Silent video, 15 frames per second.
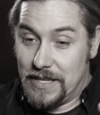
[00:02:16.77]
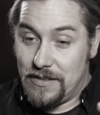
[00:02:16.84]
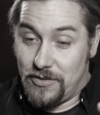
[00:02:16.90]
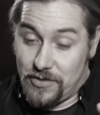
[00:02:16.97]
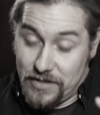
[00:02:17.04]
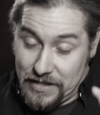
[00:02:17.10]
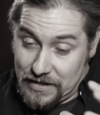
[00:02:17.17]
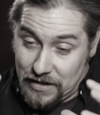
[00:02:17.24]
then
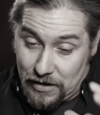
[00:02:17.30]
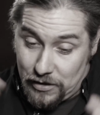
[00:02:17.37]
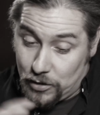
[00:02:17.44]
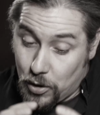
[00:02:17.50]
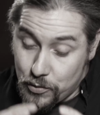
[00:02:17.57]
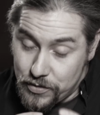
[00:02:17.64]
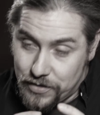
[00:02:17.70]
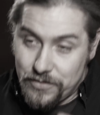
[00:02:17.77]
there's this
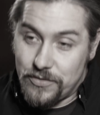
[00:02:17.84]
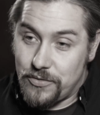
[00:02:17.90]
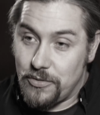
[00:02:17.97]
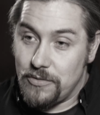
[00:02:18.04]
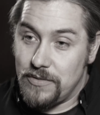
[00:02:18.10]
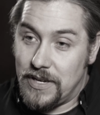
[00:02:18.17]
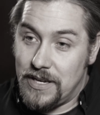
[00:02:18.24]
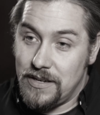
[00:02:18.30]
close
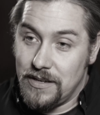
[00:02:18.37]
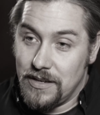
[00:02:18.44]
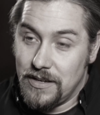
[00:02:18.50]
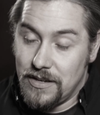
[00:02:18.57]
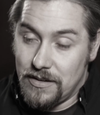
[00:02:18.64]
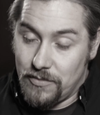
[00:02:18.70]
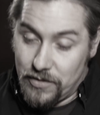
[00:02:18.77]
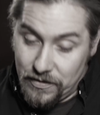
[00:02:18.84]
scrutiny
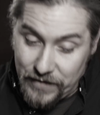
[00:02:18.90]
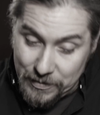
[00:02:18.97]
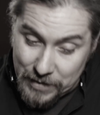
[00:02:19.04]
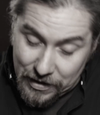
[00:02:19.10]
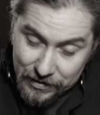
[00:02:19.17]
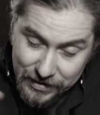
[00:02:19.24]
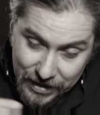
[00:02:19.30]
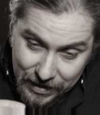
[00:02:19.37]
where the
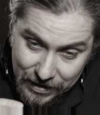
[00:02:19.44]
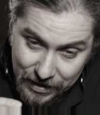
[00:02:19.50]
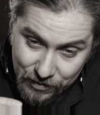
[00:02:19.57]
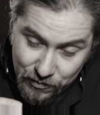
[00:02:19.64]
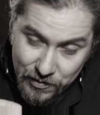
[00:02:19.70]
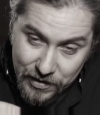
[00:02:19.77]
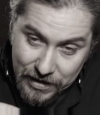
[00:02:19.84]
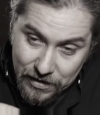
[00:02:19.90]
females get
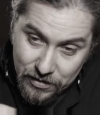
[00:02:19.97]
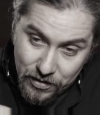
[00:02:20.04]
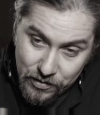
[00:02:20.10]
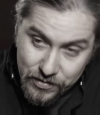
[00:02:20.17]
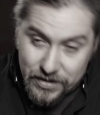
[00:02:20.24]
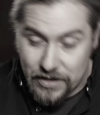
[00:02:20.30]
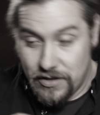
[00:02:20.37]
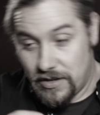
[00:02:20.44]
in really
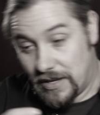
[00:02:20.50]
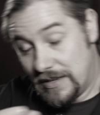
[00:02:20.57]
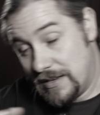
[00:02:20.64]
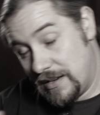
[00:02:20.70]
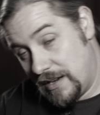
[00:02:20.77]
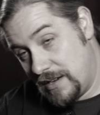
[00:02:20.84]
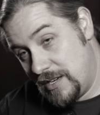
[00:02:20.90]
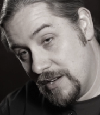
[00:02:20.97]
close and you can
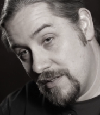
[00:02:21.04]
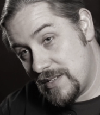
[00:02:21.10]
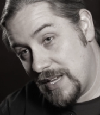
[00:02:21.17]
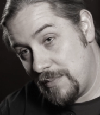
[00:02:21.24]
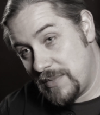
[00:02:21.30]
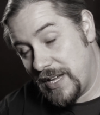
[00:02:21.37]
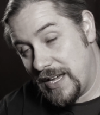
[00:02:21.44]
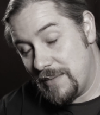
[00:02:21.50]

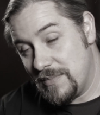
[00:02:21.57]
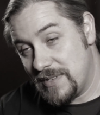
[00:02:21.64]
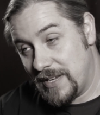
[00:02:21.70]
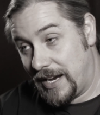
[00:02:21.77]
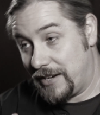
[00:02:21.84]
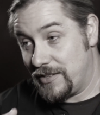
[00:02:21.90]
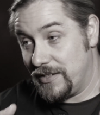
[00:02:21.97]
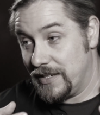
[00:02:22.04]
sometimes
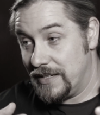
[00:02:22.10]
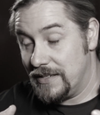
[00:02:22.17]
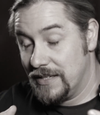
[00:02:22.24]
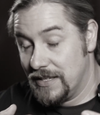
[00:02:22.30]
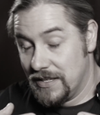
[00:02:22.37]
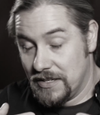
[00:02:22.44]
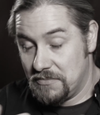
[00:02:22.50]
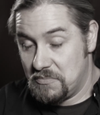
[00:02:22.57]
actually
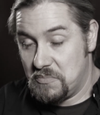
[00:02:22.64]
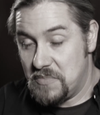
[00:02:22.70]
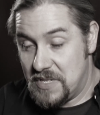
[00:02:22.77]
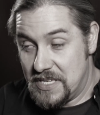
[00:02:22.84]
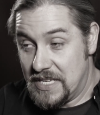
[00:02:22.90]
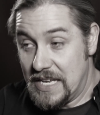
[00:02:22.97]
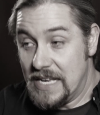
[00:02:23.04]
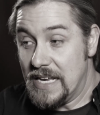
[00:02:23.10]

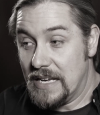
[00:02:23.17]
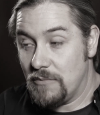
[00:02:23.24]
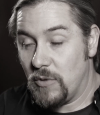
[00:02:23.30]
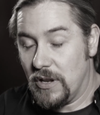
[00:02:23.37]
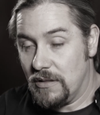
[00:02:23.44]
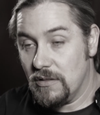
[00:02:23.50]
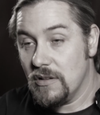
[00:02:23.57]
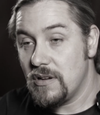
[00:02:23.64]
see
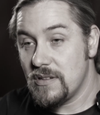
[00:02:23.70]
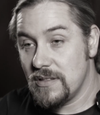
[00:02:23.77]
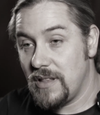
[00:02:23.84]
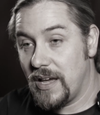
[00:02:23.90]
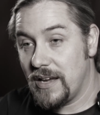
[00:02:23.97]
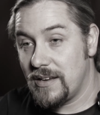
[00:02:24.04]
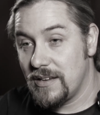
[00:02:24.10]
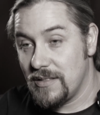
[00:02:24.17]
what it looks
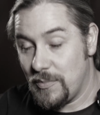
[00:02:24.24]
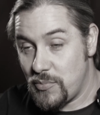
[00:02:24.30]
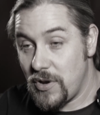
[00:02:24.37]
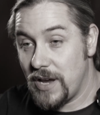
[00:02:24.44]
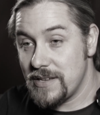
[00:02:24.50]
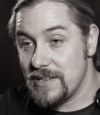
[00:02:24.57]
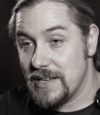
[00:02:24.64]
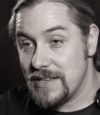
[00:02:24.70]
like, the
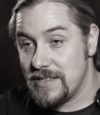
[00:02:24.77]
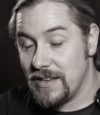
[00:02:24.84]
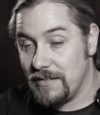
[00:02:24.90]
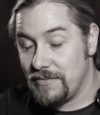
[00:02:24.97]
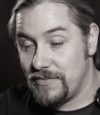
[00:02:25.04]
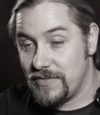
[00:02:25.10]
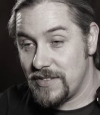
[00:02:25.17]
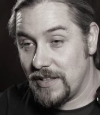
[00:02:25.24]
process
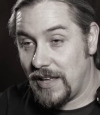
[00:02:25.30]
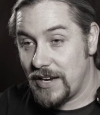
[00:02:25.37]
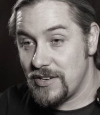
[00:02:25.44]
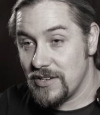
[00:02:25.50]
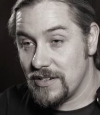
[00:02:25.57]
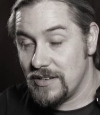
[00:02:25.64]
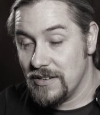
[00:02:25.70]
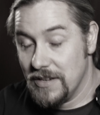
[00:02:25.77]
of
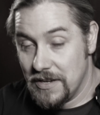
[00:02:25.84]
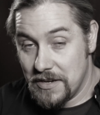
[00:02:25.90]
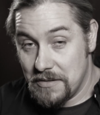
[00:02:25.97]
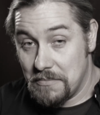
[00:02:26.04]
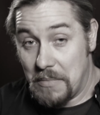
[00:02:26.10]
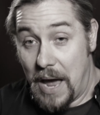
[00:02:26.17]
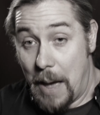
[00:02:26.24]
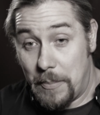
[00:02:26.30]
selection
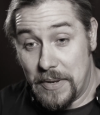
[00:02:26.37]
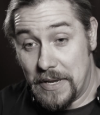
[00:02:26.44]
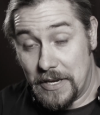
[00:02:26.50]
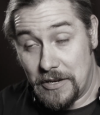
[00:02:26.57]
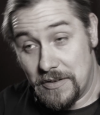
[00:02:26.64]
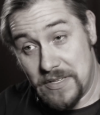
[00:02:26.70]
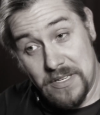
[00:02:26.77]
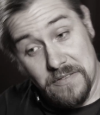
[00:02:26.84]

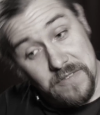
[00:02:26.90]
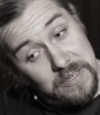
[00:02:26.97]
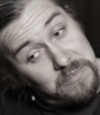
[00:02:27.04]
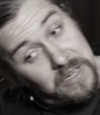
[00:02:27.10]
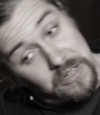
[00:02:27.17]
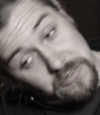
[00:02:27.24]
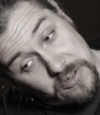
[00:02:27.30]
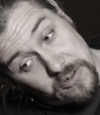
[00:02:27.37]
happening. You see a
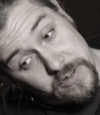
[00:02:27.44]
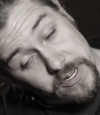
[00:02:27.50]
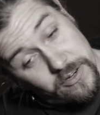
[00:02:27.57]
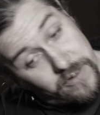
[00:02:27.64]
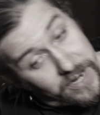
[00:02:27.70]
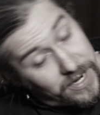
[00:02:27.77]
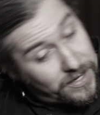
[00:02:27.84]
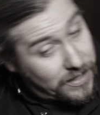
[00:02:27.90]
female turning
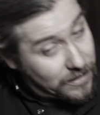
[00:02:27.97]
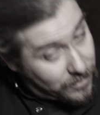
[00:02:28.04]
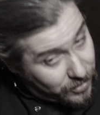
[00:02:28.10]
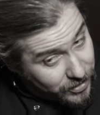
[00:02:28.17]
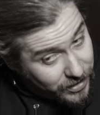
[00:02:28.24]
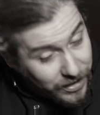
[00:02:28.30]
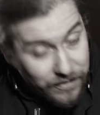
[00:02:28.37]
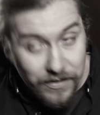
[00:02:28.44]
her head and
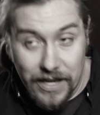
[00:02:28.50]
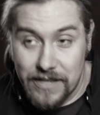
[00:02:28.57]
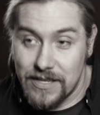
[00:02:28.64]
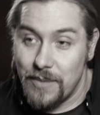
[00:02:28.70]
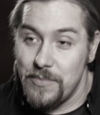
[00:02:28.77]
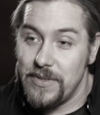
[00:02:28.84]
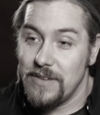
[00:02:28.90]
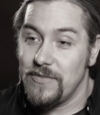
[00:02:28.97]
looking at
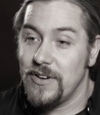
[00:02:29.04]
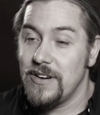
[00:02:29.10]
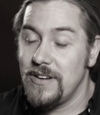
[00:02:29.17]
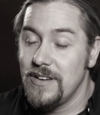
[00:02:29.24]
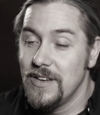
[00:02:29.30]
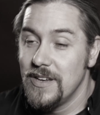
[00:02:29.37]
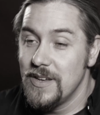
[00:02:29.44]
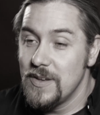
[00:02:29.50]
something very